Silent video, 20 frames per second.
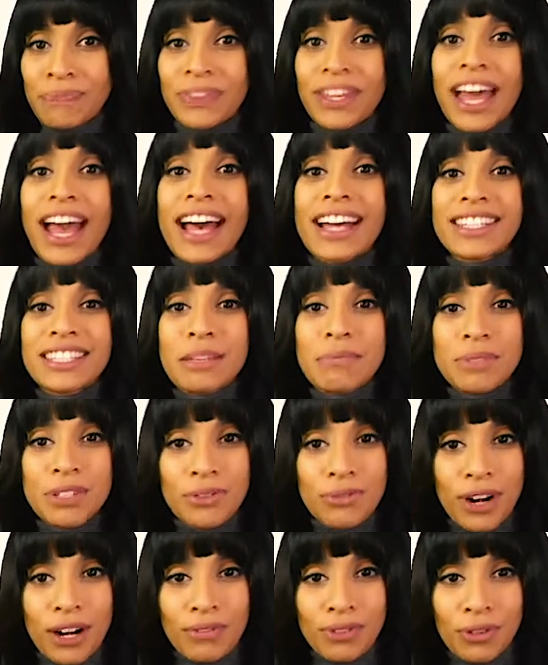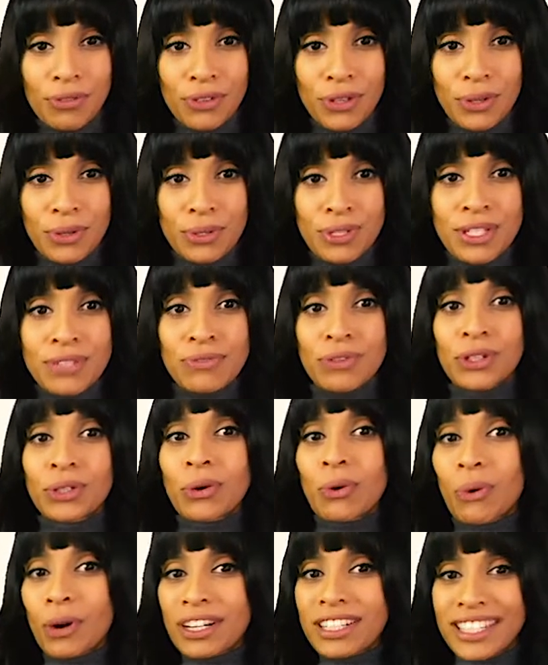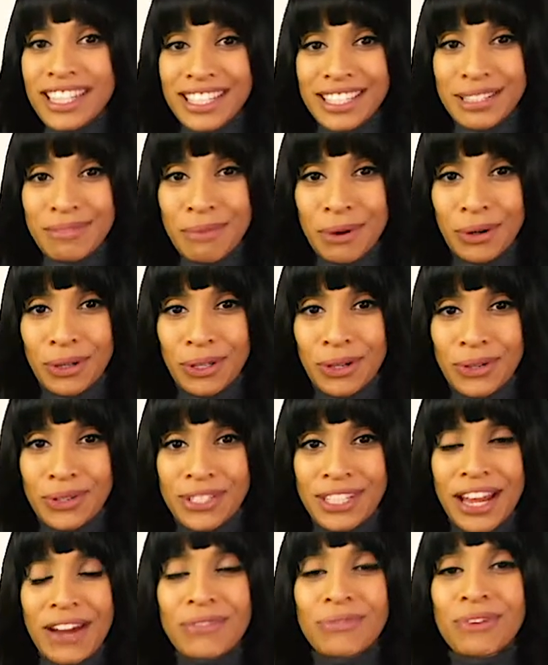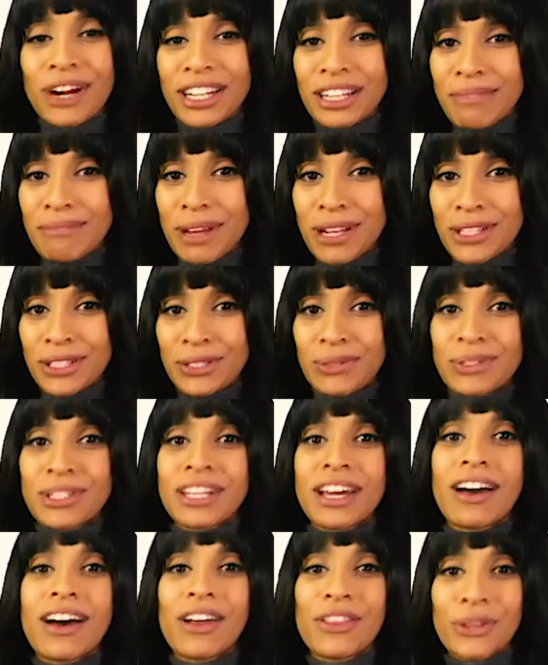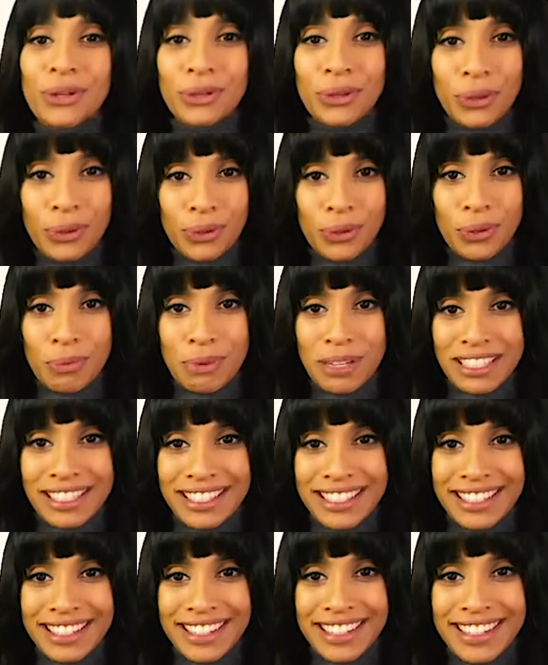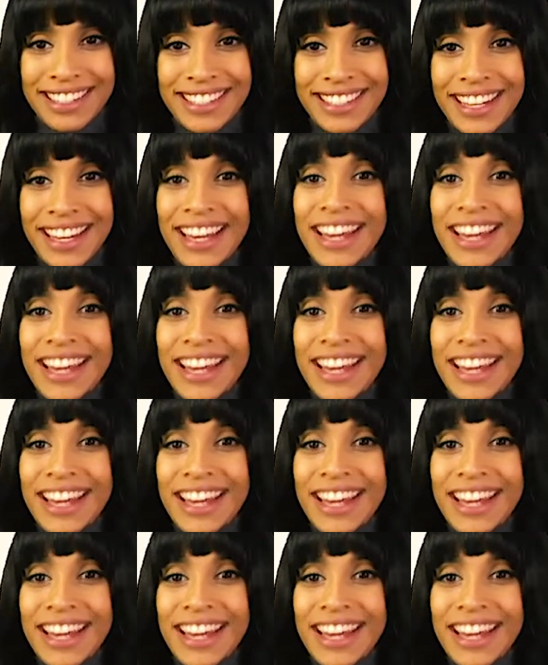ask them to write reviews, record testimonials, and recommend you to other local businesses.